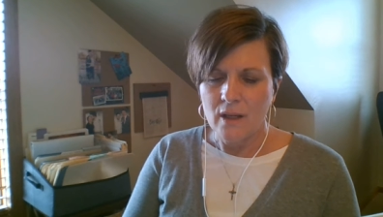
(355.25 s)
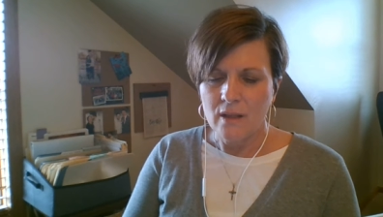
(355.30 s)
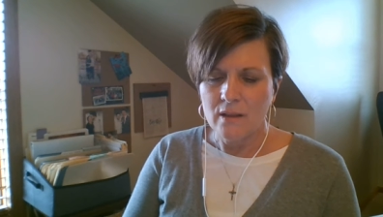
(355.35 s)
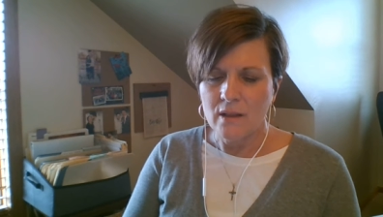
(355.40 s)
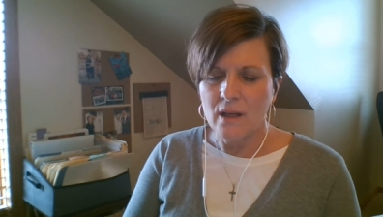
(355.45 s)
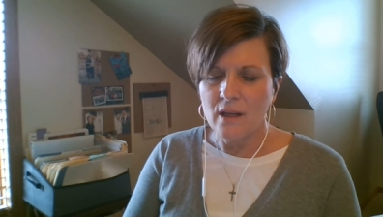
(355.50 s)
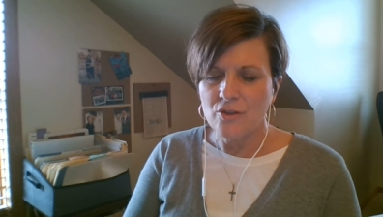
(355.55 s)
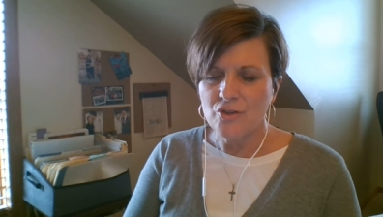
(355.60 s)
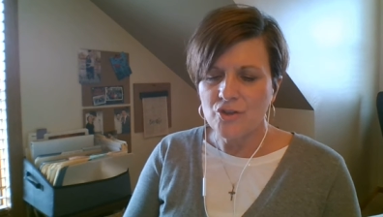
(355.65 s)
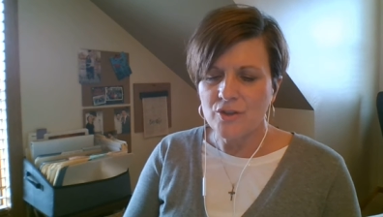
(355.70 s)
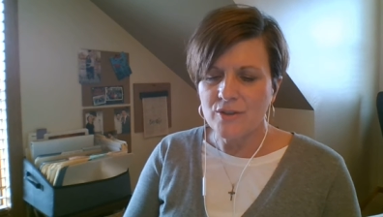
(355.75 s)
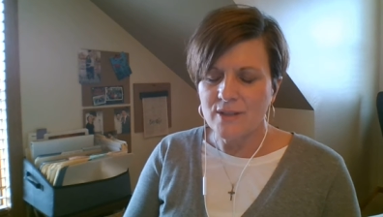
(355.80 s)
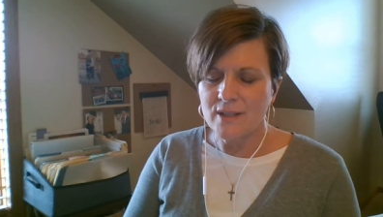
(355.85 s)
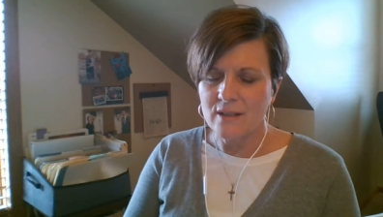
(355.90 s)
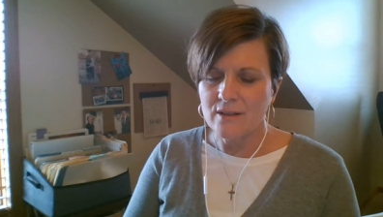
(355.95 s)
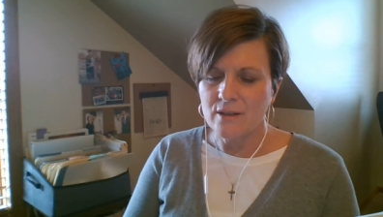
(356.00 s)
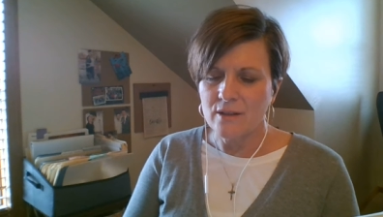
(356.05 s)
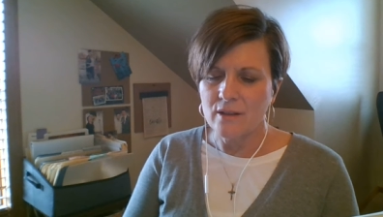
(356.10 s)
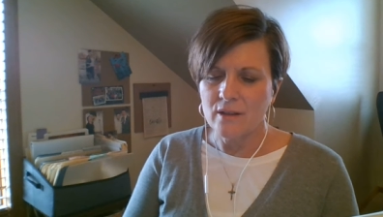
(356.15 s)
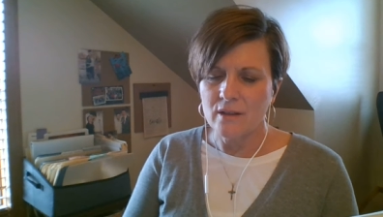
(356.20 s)
The angel
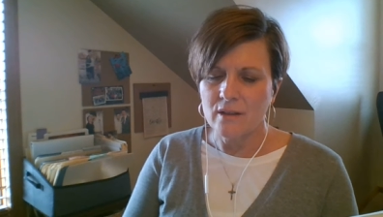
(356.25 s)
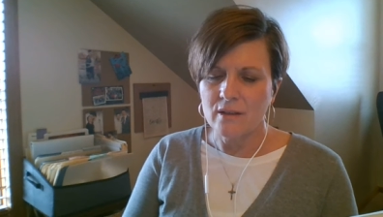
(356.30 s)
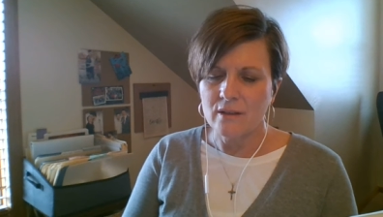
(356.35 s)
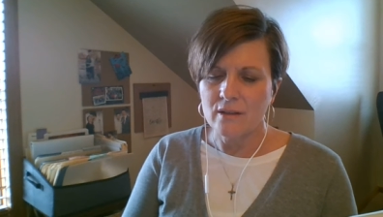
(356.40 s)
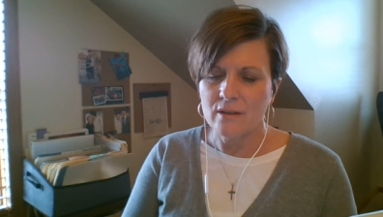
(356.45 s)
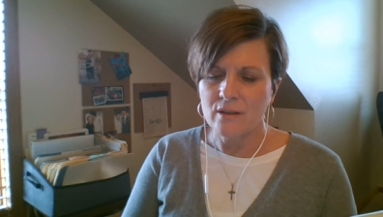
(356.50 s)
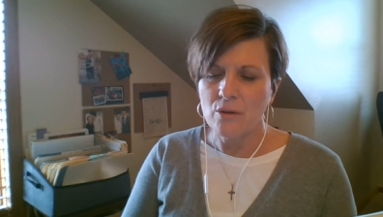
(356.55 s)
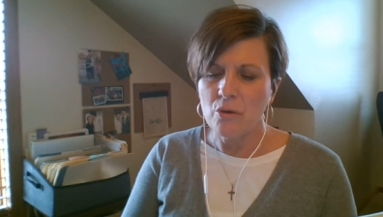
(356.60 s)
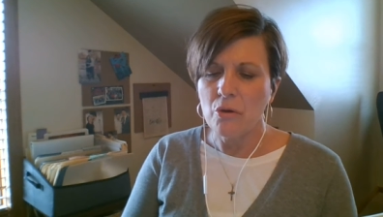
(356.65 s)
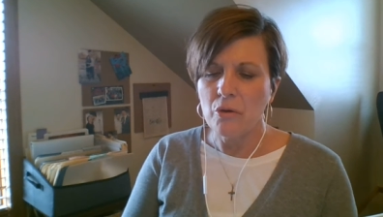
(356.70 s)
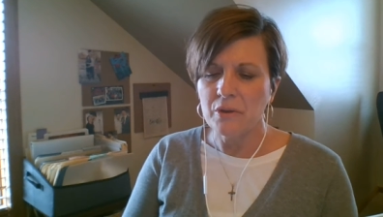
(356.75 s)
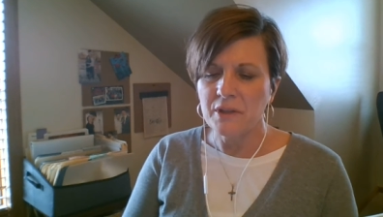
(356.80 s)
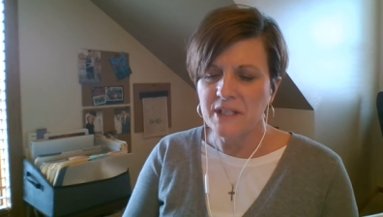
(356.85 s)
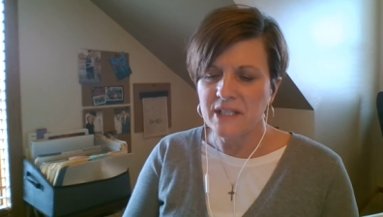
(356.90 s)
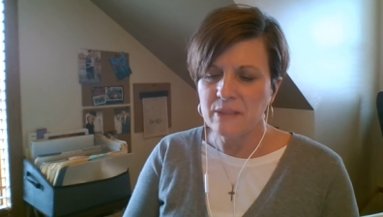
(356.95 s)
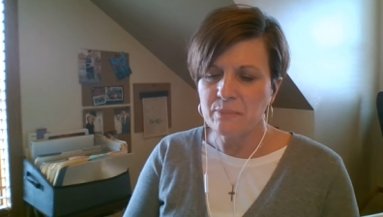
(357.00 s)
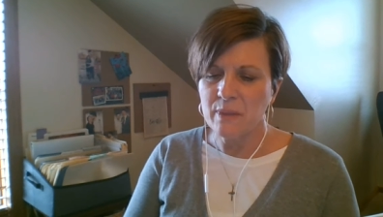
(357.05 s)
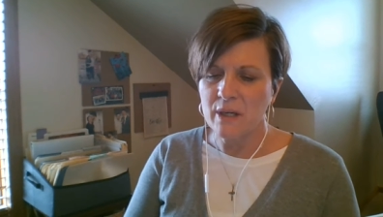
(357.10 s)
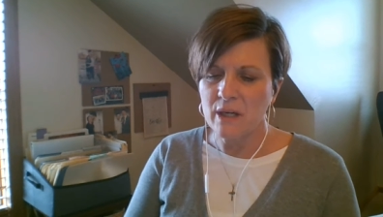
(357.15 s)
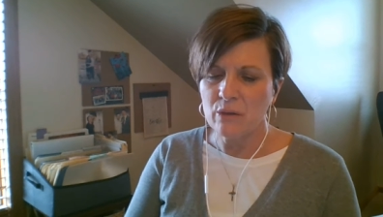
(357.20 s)
said to her, The Holy
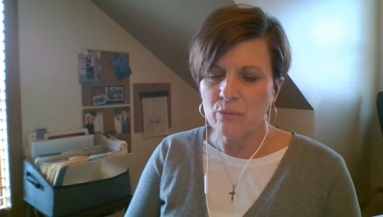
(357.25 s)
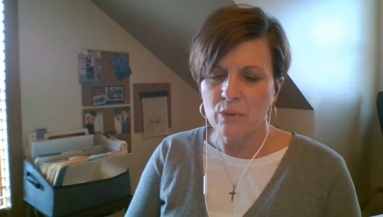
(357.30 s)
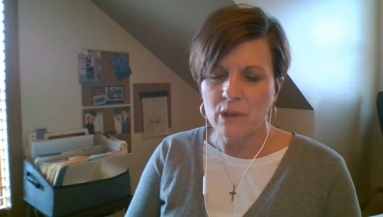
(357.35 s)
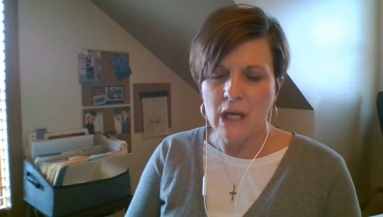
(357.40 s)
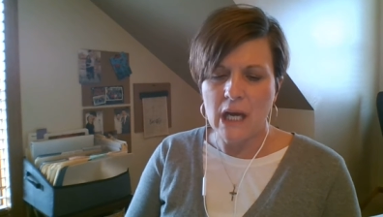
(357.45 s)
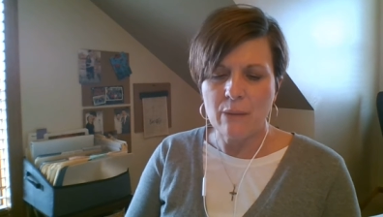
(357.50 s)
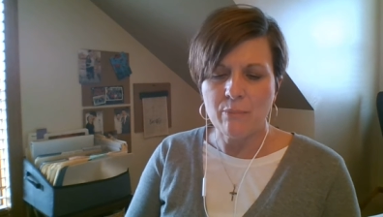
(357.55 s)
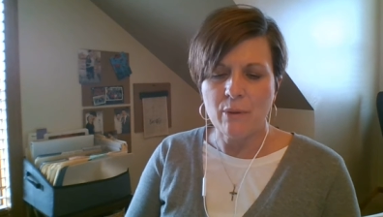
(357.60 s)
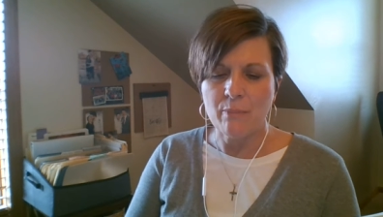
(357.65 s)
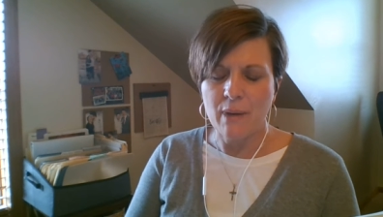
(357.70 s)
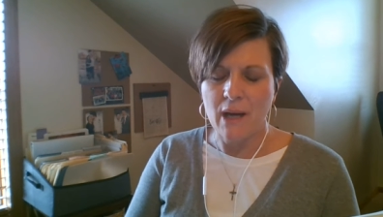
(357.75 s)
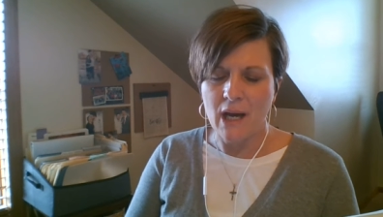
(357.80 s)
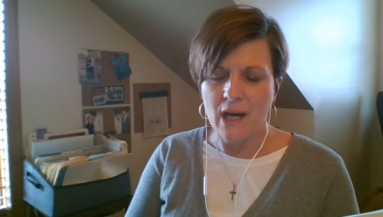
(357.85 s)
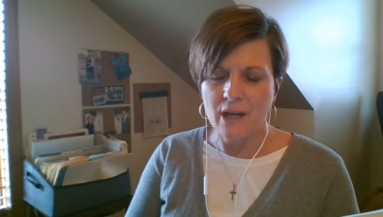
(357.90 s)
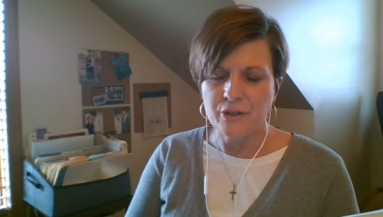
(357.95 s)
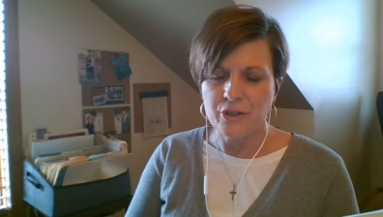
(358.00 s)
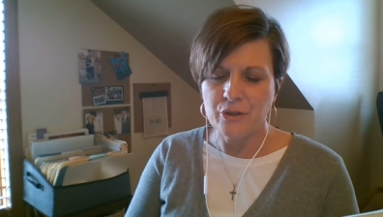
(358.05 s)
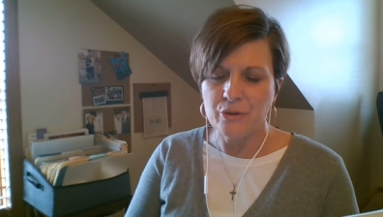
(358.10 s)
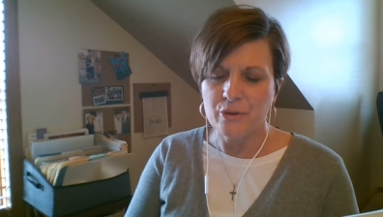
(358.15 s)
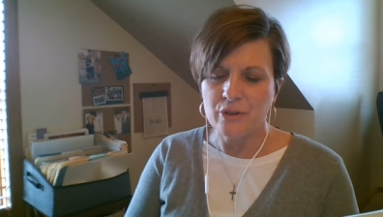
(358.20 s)
Spirit will come
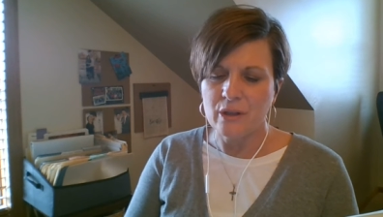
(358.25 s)
upon you,